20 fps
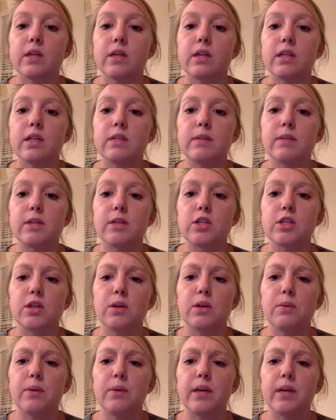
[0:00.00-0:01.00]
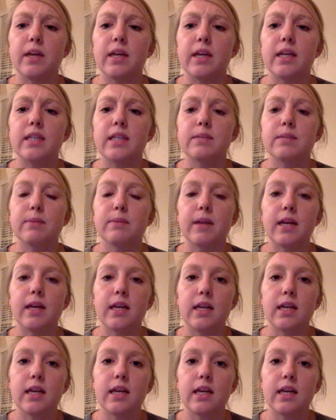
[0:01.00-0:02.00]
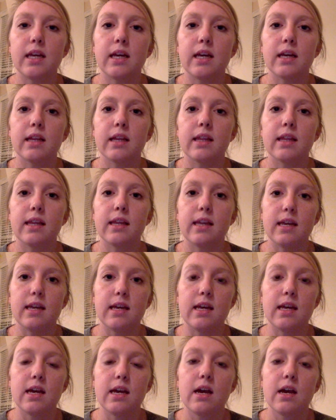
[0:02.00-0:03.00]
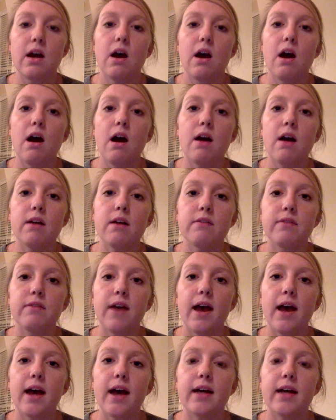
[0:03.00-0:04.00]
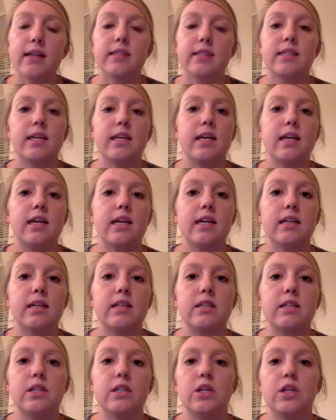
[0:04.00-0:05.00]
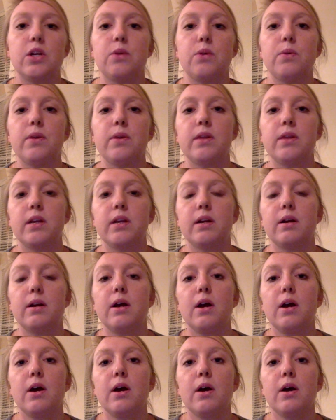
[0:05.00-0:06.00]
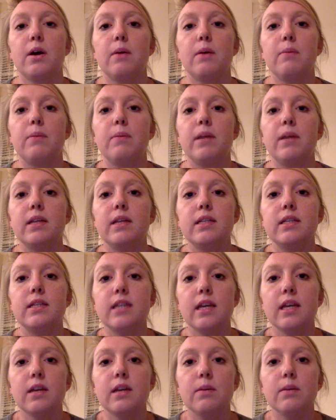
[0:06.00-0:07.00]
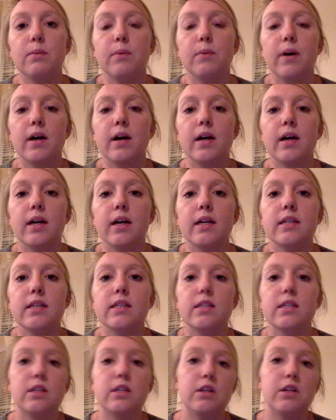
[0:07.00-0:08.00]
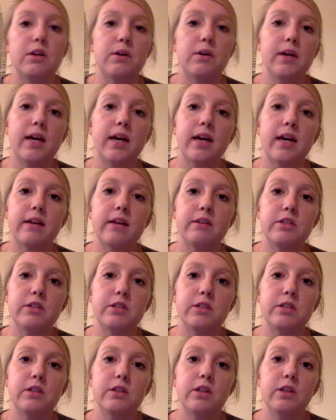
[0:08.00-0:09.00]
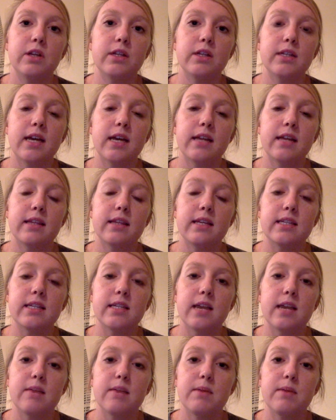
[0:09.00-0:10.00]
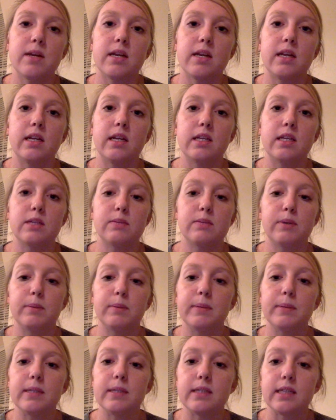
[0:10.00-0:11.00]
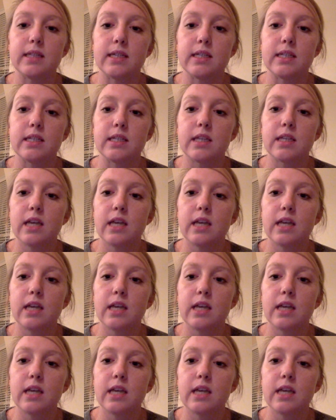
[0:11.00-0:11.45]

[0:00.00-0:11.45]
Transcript: especially when explaining the artifacts and what their intent was. I kind of just looked at the assignment and its purposes